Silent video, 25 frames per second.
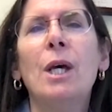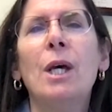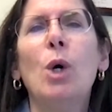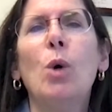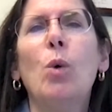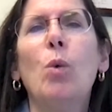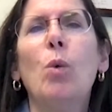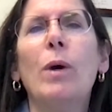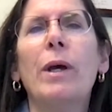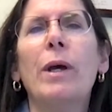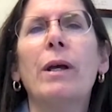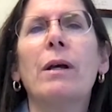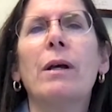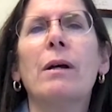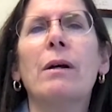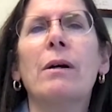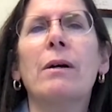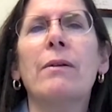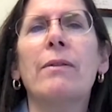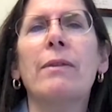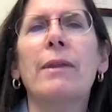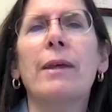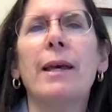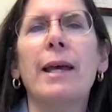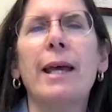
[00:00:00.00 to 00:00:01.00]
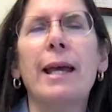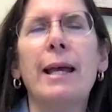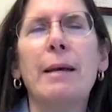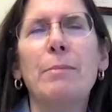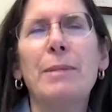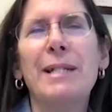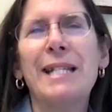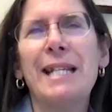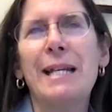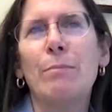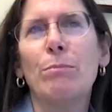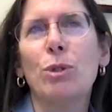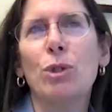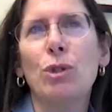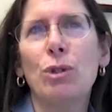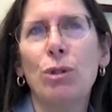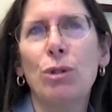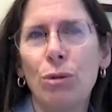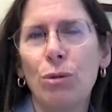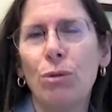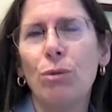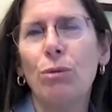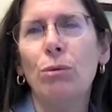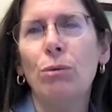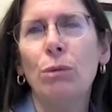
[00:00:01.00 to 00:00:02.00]
where the
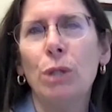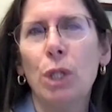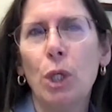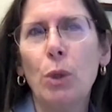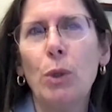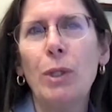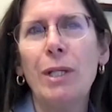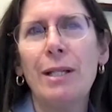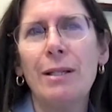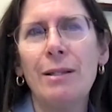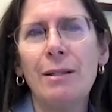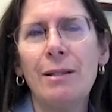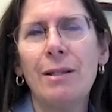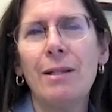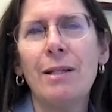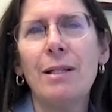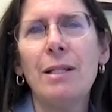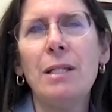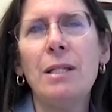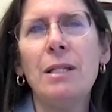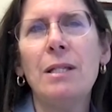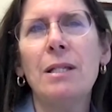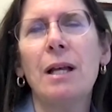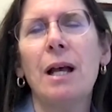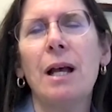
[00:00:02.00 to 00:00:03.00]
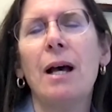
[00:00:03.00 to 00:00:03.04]
MDM2 locus is,